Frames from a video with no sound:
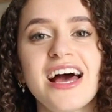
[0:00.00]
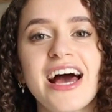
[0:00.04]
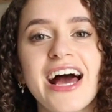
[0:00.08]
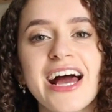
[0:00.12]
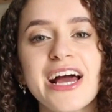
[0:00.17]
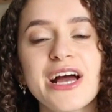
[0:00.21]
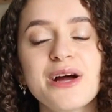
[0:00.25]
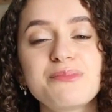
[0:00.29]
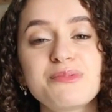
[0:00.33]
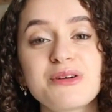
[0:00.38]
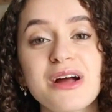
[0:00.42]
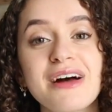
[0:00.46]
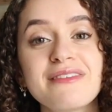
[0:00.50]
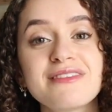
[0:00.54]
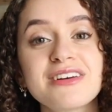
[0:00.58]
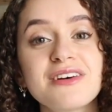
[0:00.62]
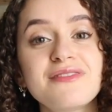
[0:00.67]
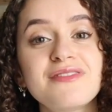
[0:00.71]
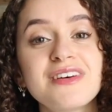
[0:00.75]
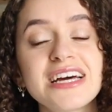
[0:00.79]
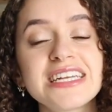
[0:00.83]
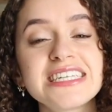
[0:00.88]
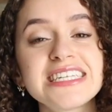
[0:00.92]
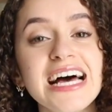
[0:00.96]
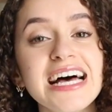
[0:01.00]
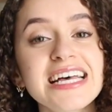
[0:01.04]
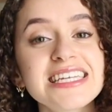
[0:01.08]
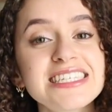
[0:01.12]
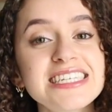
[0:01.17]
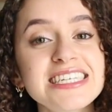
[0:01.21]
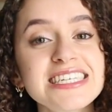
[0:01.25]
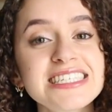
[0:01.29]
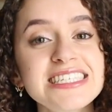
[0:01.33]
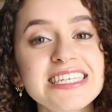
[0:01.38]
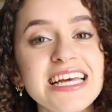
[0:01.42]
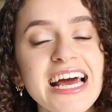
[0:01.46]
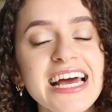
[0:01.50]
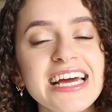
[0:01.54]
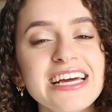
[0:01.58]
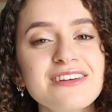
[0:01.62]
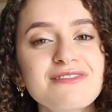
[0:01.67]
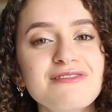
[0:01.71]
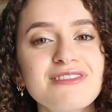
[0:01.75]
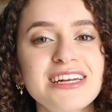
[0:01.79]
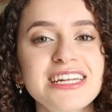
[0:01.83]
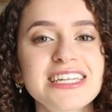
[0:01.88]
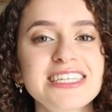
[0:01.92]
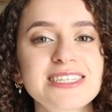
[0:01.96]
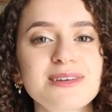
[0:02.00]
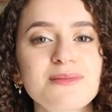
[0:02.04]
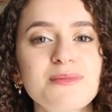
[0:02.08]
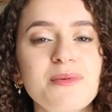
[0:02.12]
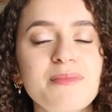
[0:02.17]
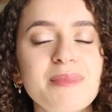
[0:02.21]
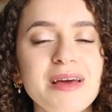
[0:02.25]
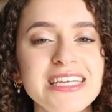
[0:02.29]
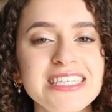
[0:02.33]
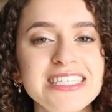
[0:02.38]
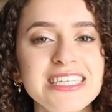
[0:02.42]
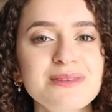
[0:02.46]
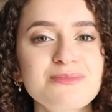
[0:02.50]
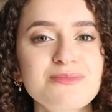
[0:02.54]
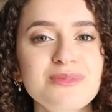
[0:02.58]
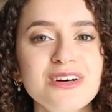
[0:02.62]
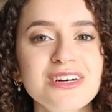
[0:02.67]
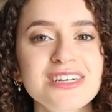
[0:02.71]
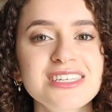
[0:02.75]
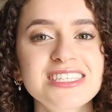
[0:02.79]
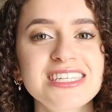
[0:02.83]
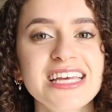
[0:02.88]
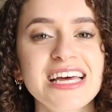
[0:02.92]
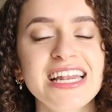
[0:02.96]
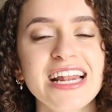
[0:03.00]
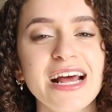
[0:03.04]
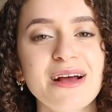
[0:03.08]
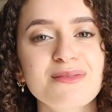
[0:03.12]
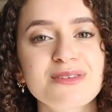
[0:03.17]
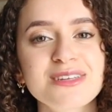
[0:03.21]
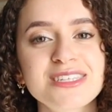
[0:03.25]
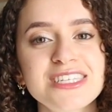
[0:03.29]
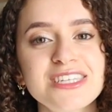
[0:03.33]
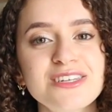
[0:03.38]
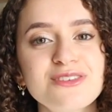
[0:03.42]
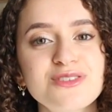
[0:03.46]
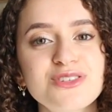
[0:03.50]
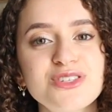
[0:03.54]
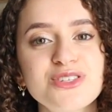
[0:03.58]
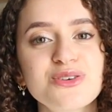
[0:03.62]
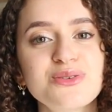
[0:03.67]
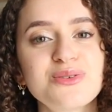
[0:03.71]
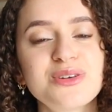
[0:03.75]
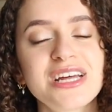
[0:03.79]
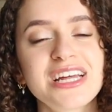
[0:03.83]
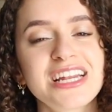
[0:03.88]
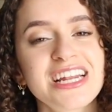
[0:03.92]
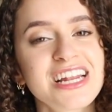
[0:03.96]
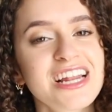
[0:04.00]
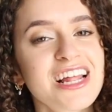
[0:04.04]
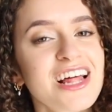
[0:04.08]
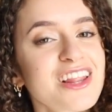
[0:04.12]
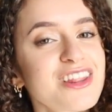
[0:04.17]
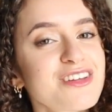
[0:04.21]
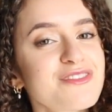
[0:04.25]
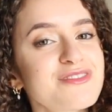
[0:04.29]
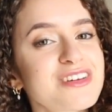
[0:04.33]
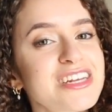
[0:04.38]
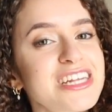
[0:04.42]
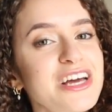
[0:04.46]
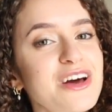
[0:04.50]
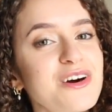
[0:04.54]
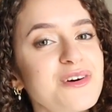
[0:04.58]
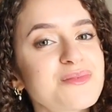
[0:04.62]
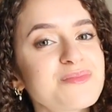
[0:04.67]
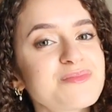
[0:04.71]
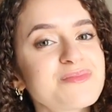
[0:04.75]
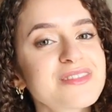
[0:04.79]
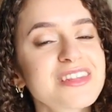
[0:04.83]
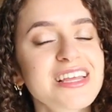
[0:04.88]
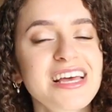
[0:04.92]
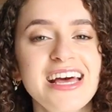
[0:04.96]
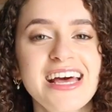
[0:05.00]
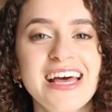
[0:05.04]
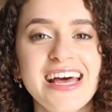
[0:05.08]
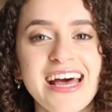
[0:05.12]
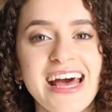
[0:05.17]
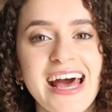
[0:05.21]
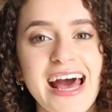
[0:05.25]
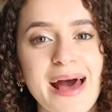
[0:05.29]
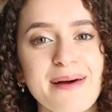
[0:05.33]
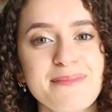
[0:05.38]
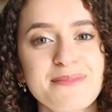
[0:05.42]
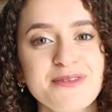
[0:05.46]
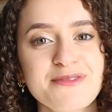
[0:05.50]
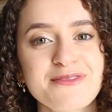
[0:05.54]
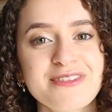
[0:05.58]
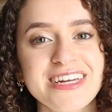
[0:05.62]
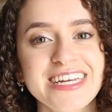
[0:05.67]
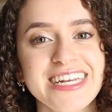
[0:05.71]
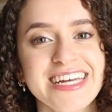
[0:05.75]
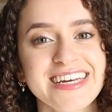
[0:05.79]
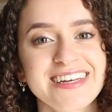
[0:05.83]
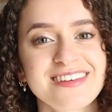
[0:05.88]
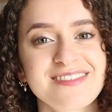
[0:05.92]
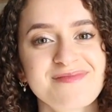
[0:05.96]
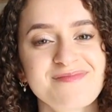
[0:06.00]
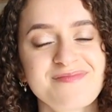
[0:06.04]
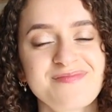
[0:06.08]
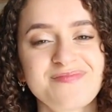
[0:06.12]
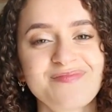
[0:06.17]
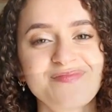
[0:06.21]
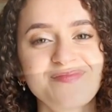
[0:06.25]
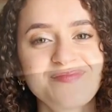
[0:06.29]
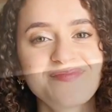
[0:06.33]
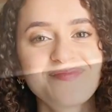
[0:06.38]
I hope you're having a fantastic day, reading some amazing books, and I will see you soon in another video. Happy reading!